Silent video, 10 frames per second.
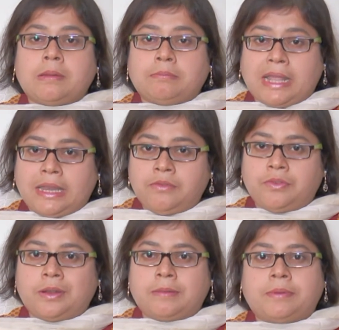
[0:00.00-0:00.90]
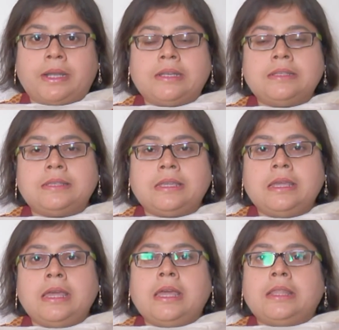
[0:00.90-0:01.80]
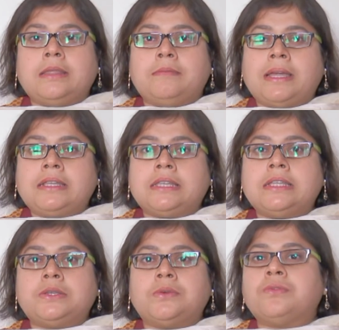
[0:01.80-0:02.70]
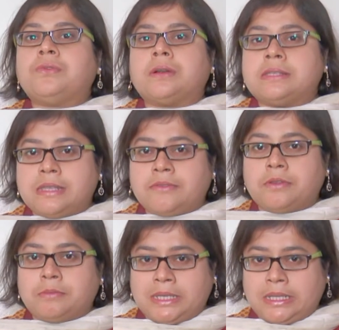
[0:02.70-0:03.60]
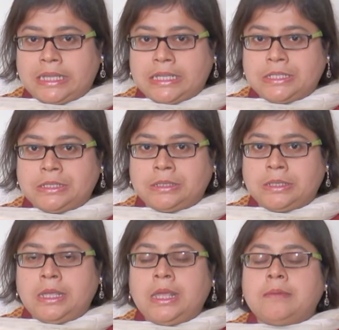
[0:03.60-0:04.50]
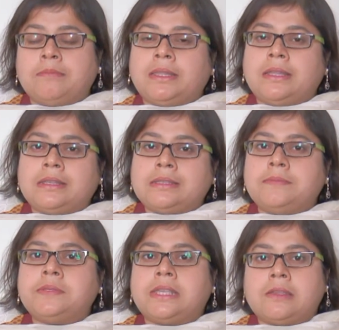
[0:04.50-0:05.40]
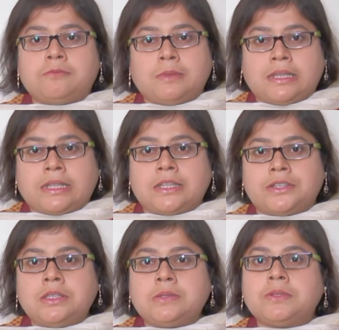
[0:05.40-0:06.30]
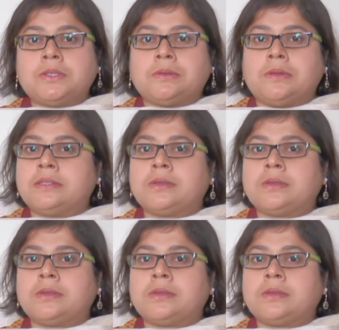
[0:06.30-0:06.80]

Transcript: planning for a pregnancy, they might need to go for a safer medication. But there are some safe medications which will not